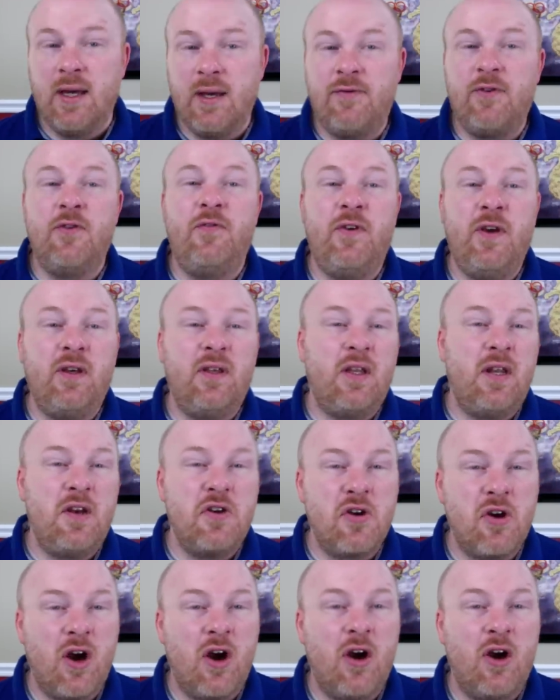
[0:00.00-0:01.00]
If you feel it in
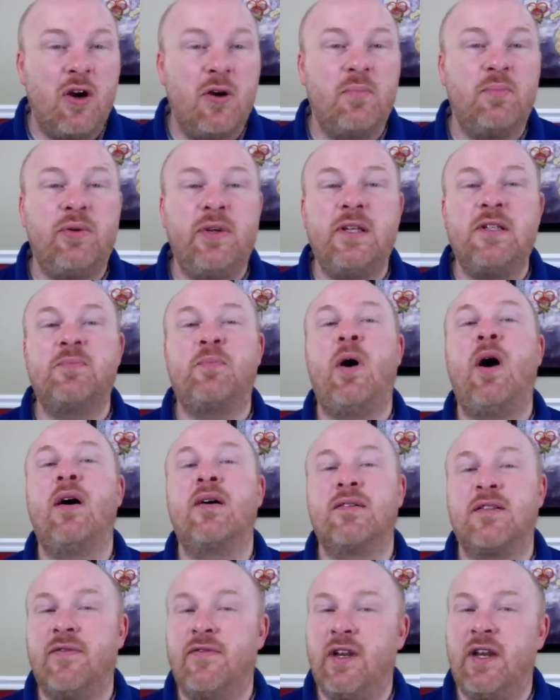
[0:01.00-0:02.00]
your heart, please
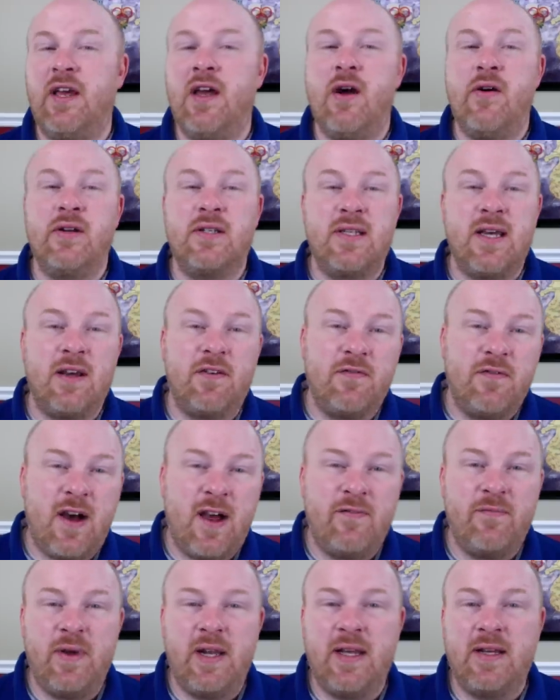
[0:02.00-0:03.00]
pause the video and take
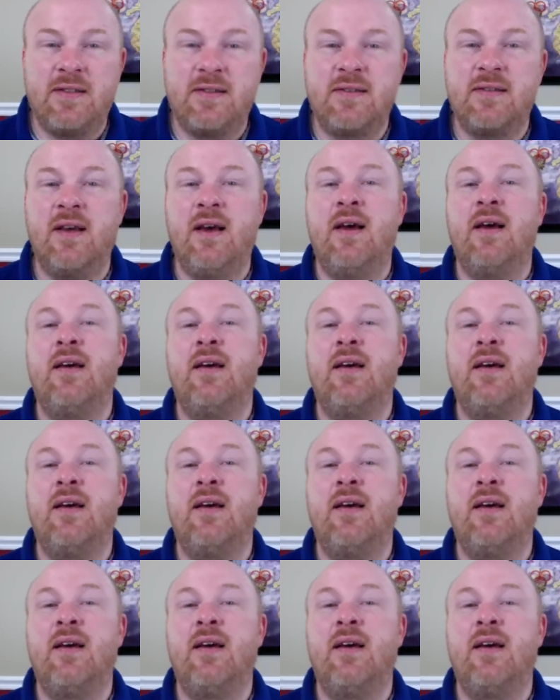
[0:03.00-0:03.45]
5 minutes.